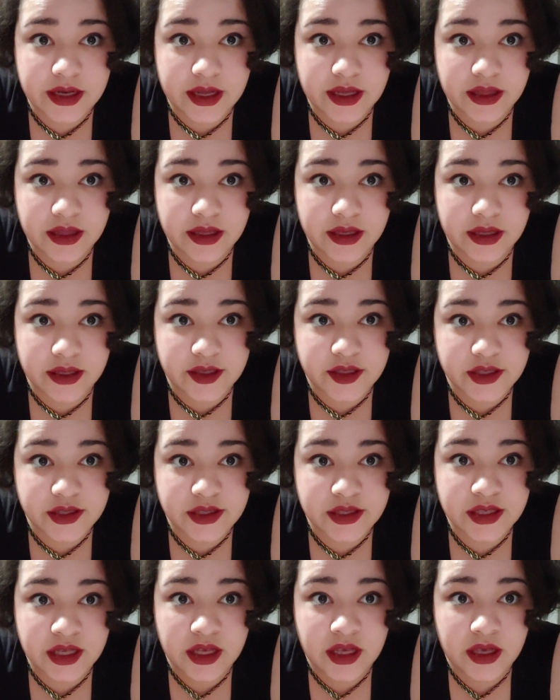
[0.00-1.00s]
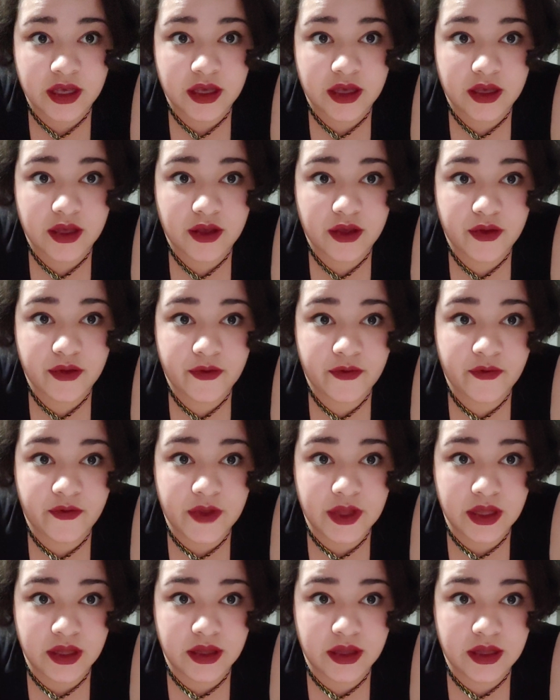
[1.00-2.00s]
I think it just
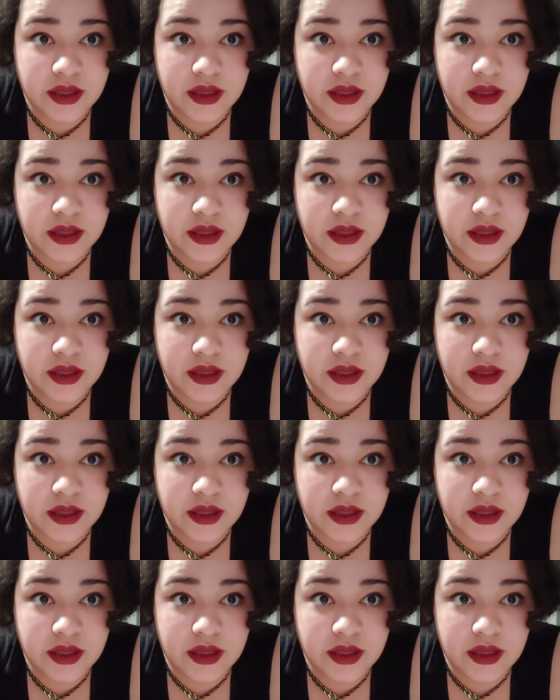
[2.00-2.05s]
fit